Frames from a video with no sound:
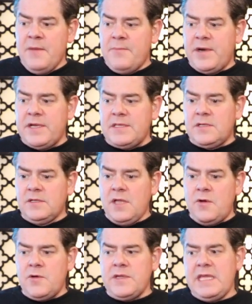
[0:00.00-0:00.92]
But the
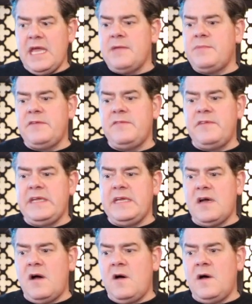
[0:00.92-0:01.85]
lower the
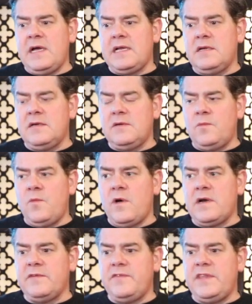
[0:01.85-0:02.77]
ABV on
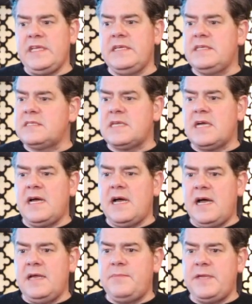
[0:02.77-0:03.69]
one of these
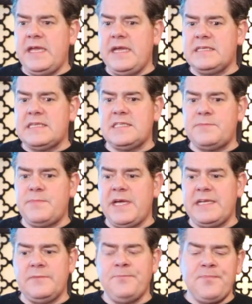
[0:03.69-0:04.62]
IPAs has
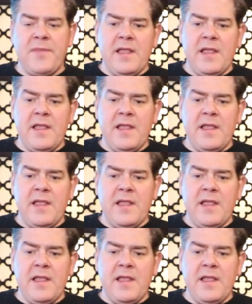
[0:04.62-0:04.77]
been,